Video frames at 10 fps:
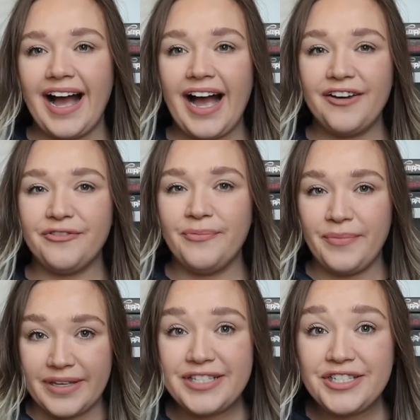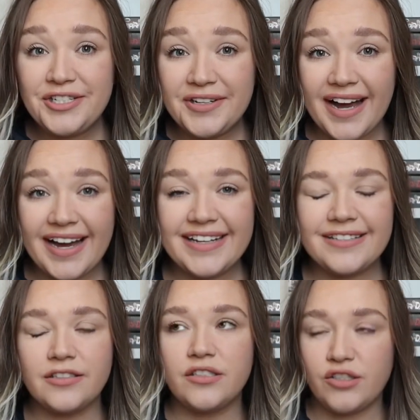I've missed you guys
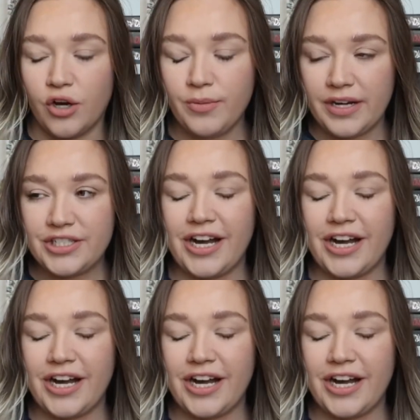so much.